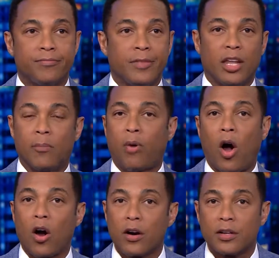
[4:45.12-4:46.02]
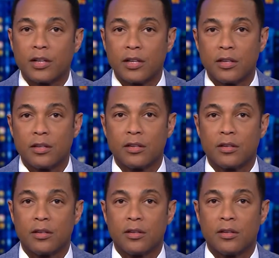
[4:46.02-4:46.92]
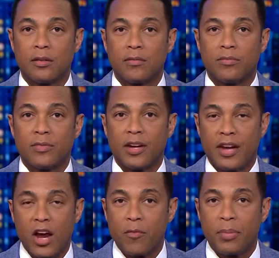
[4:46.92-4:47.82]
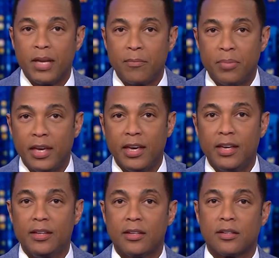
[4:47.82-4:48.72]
in a park, in an Airbnb,